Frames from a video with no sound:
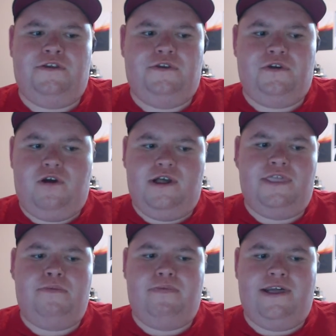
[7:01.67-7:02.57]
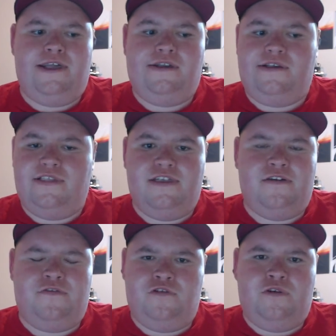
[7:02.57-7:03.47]
Kylie Black, Claire
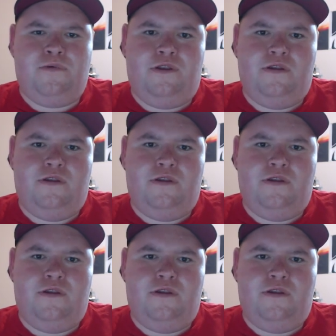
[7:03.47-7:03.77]
Freeman,